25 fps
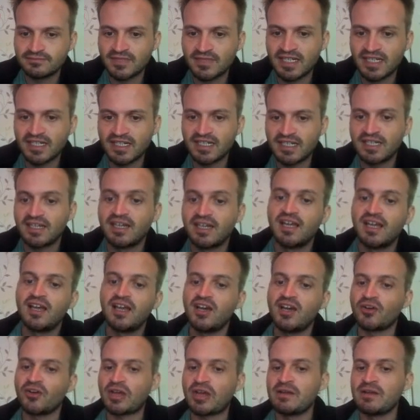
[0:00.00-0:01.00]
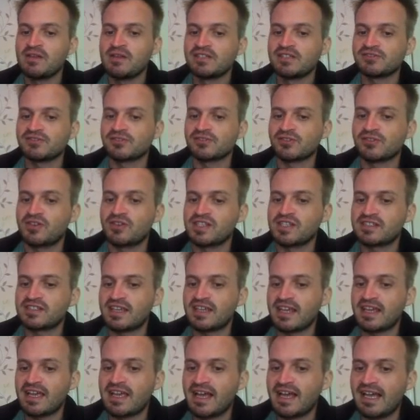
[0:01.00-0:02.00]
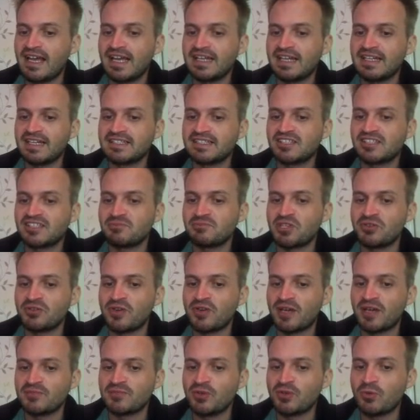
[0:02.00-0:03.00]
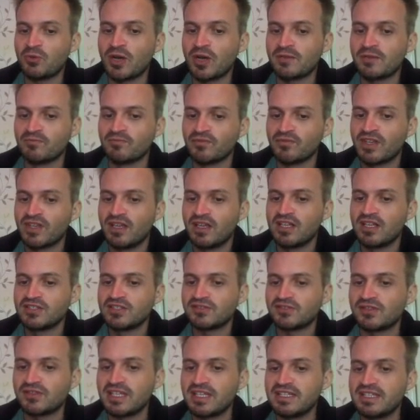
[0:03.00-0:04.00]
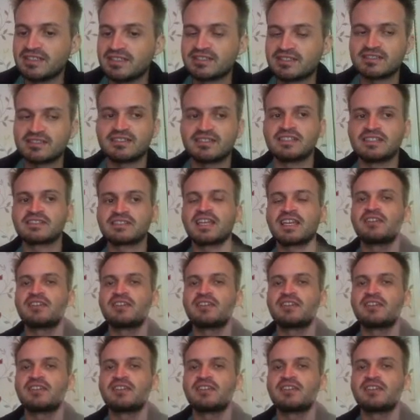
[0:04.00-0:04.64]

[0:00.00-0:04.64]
Ta-da! Okay, so it's going to say hi, nice to meet you, I'm no one. So these, it's